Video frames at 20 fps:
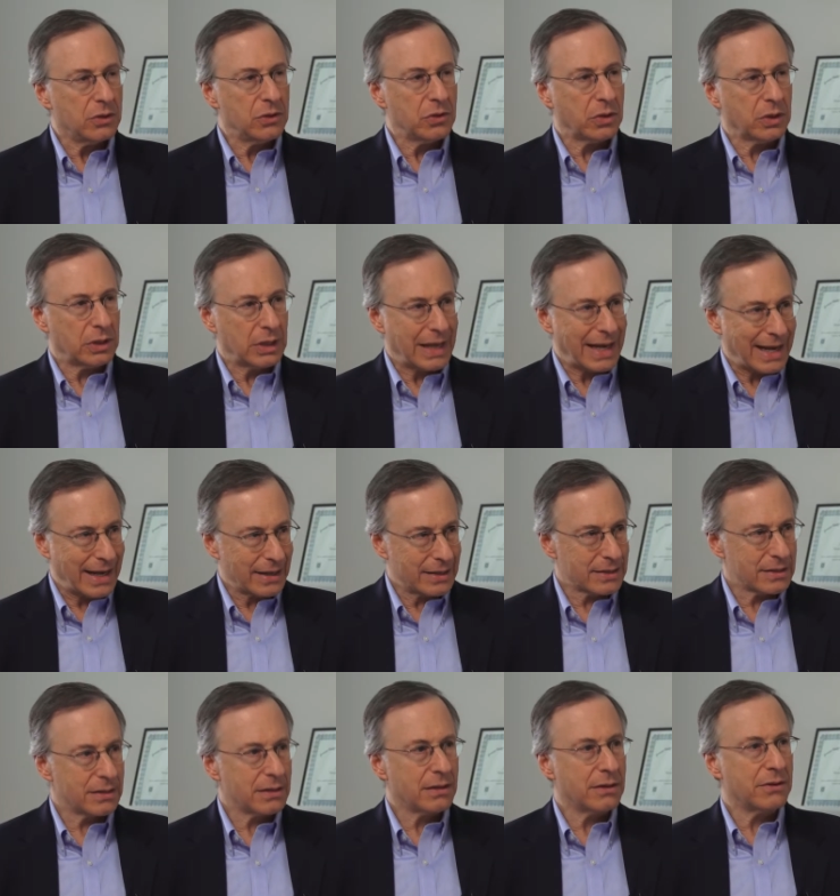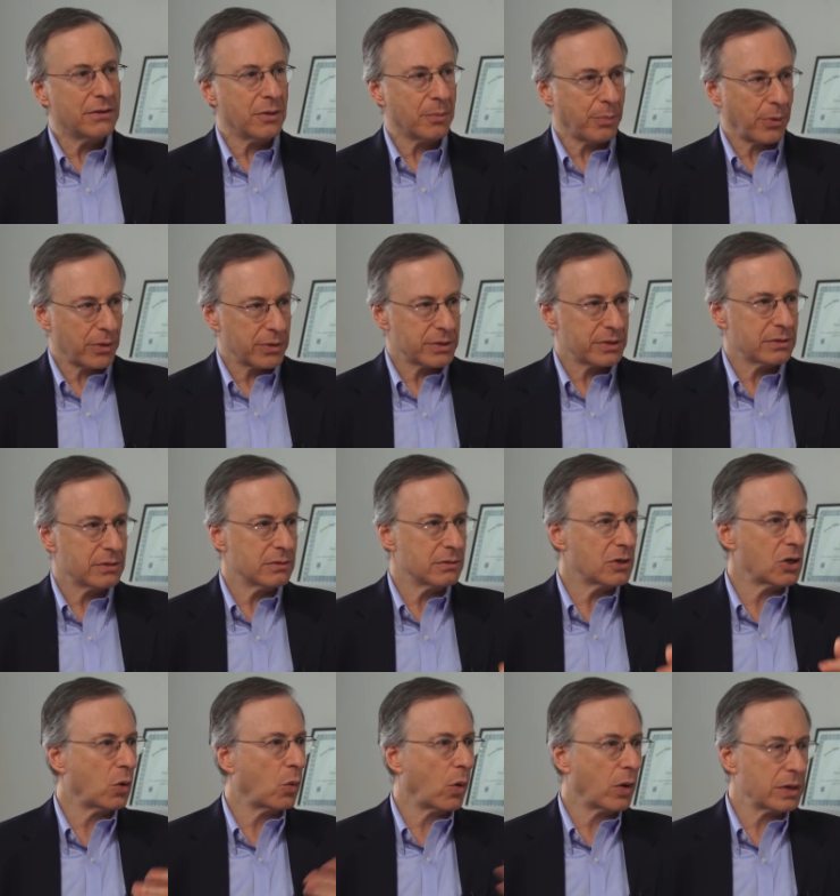you can ask the person
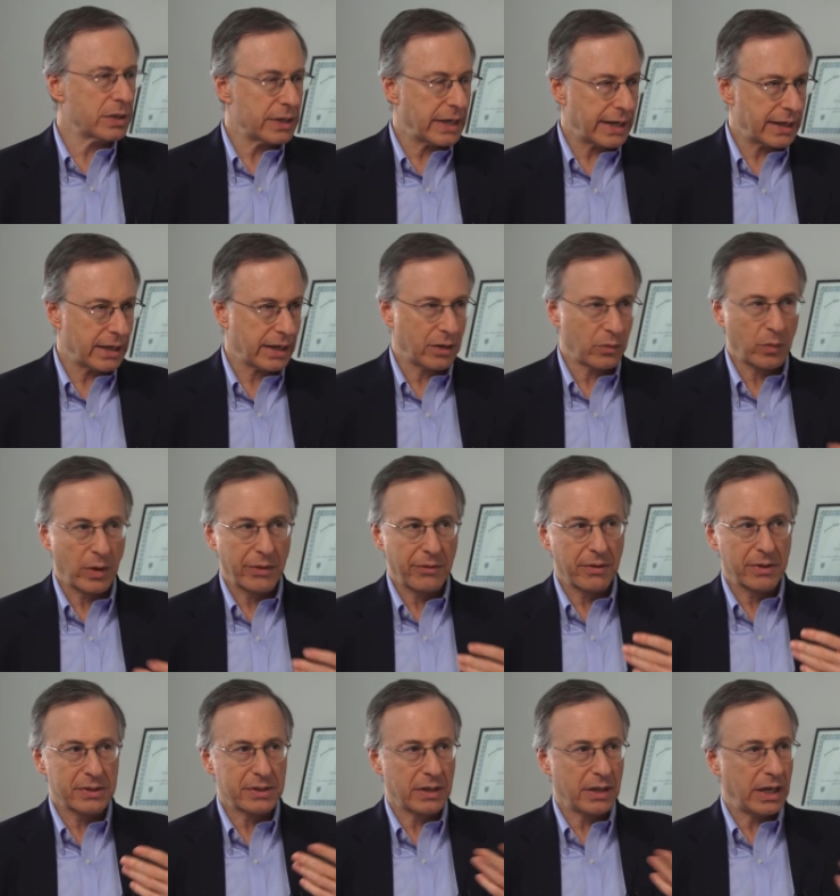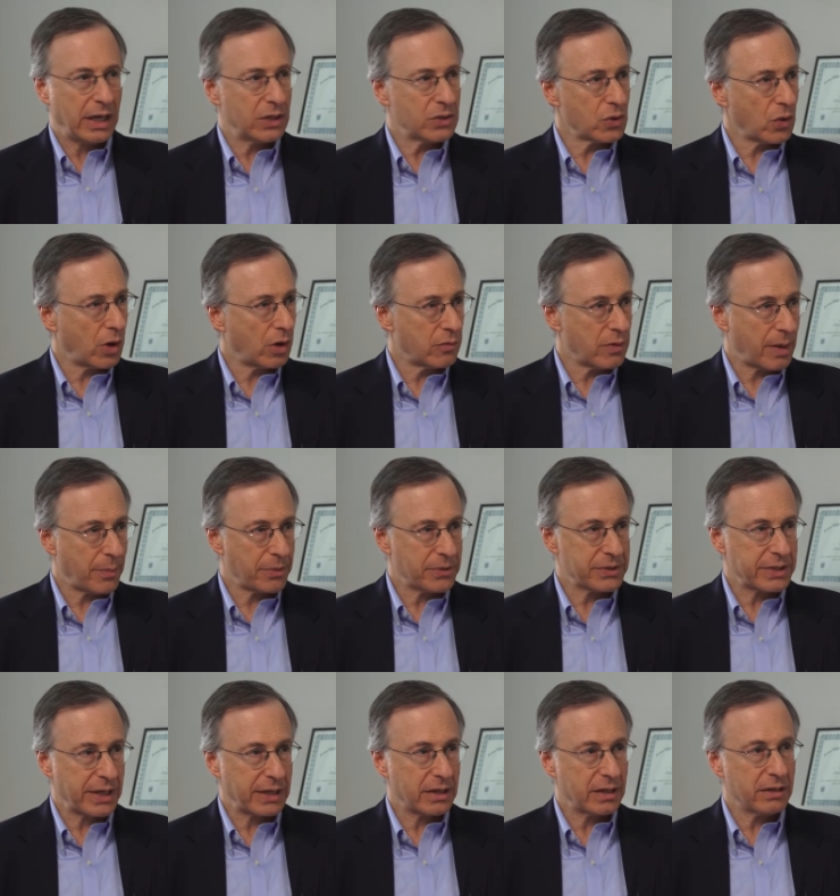coordinating it, mm-hmm. whether it's the HR
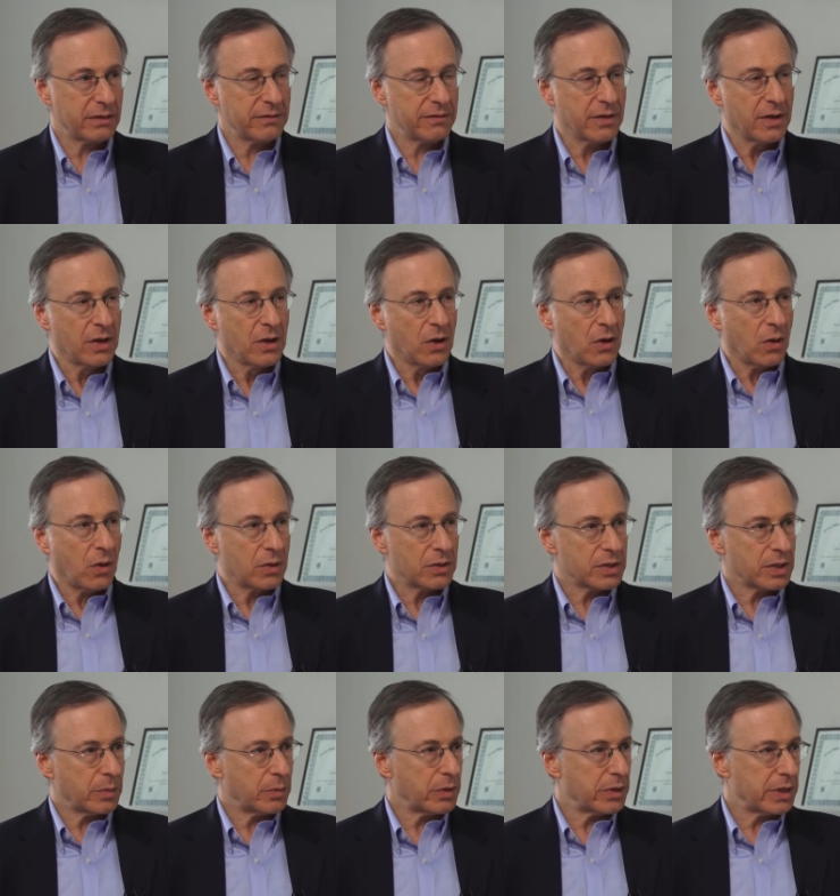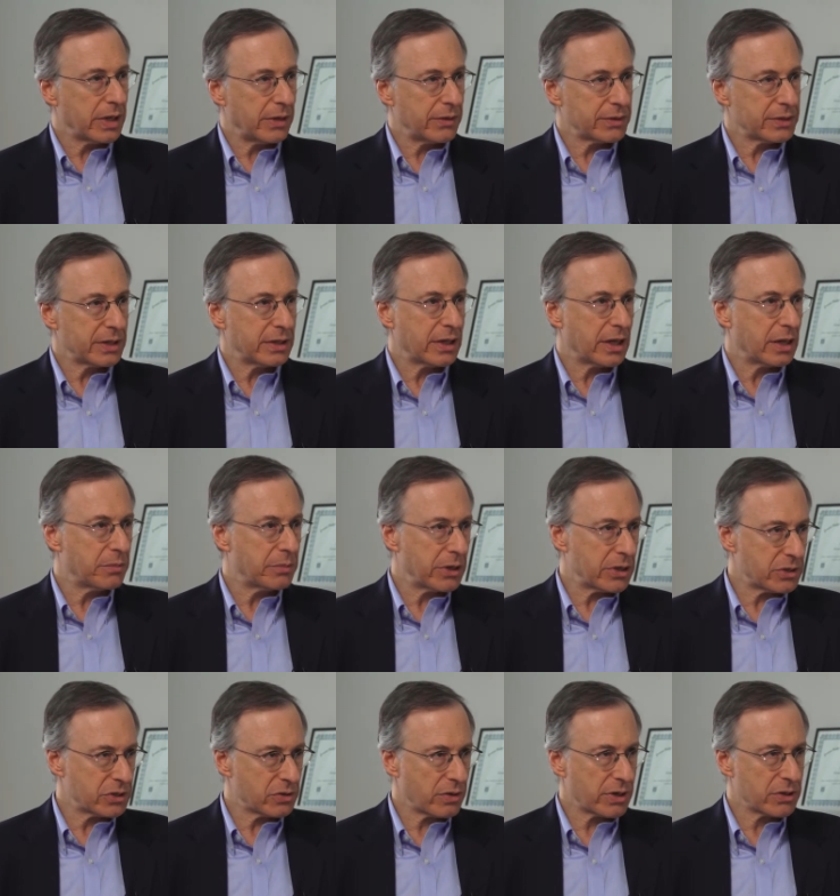representative or someone else in the
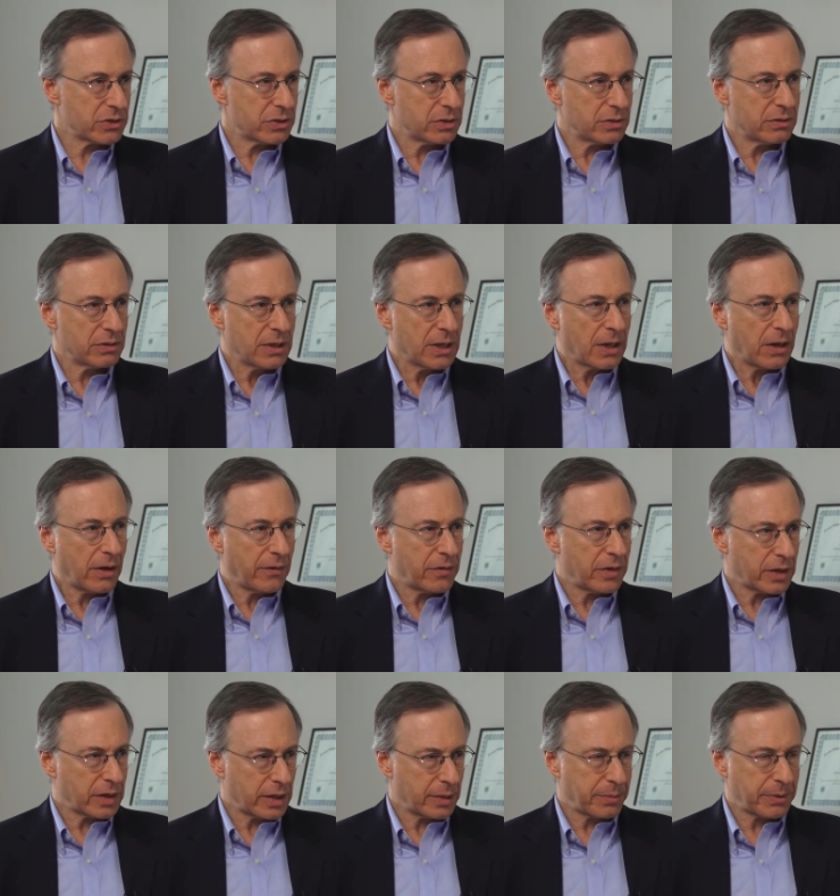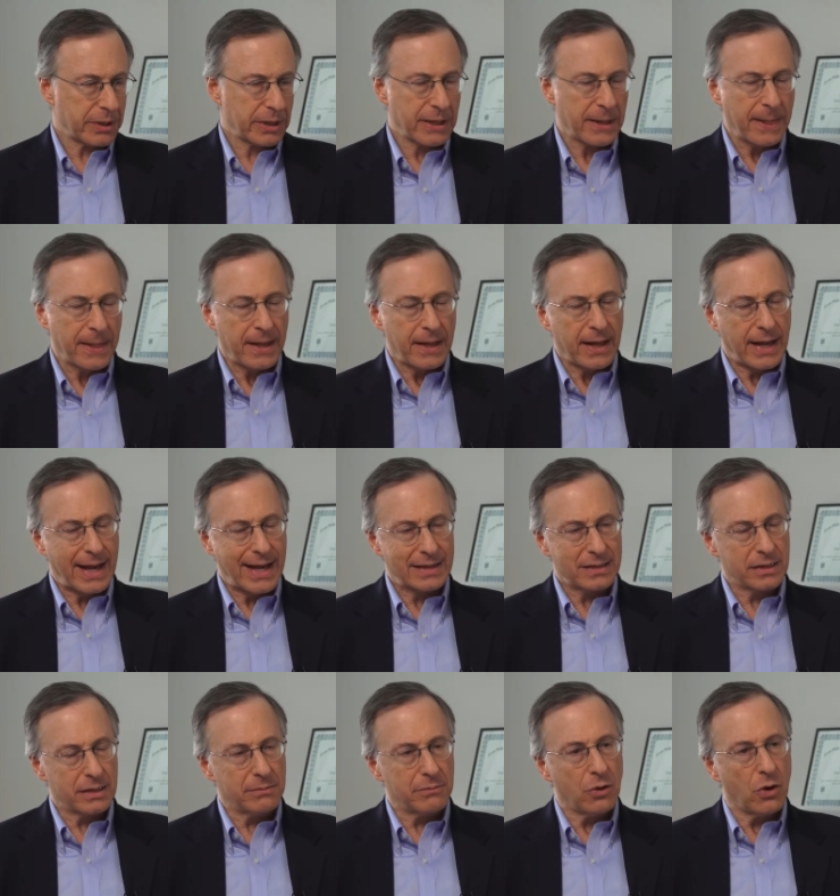administration of the company,
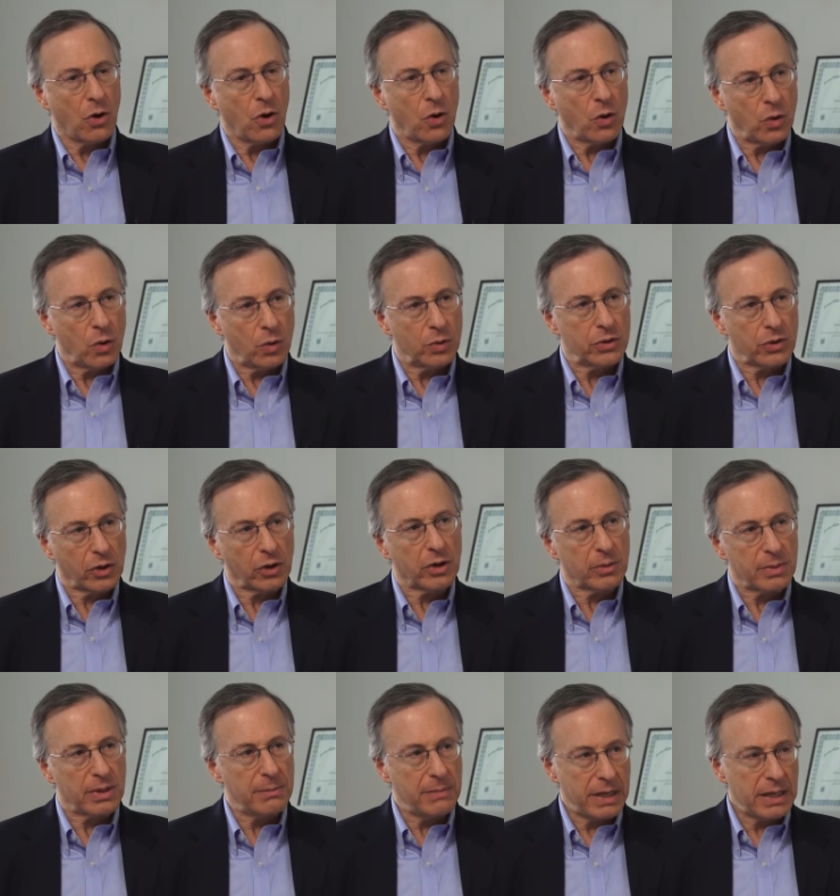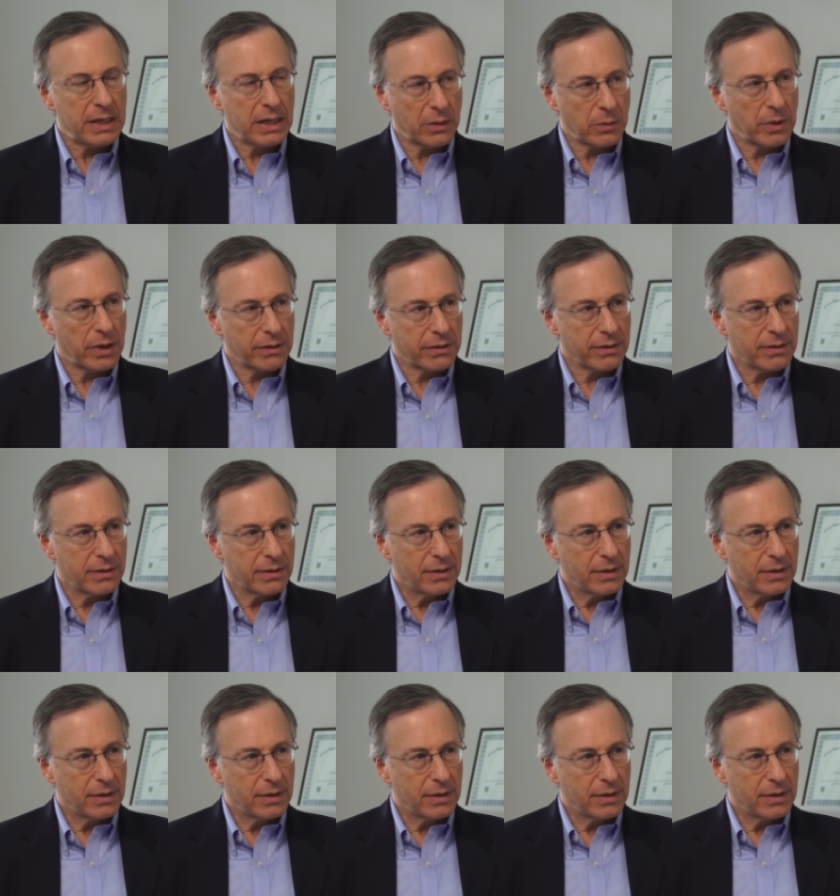ask them who you're going to be meeting with.